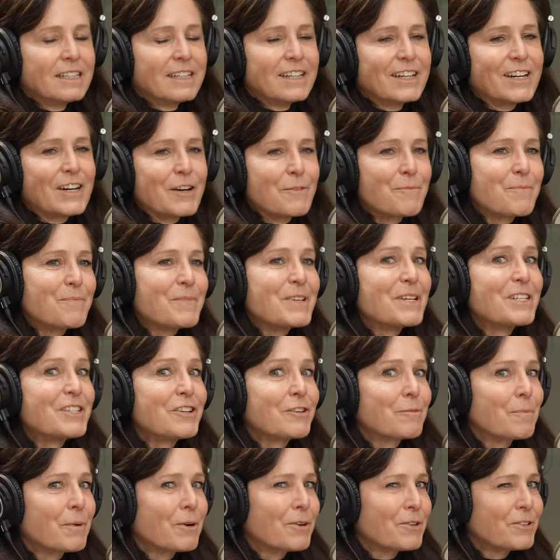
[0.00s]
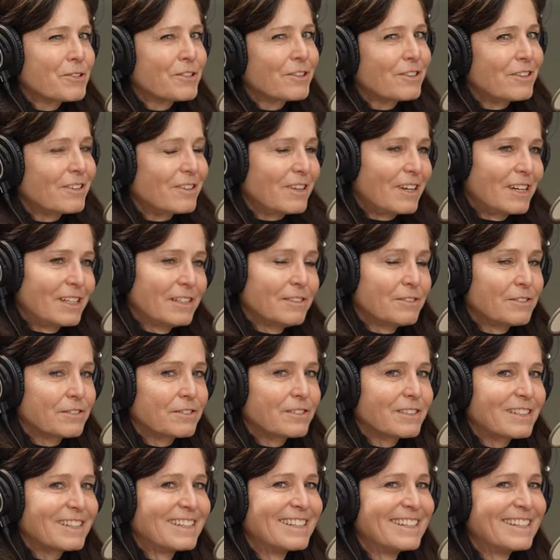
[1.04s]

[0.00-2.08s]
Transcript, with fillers: um, in your personal life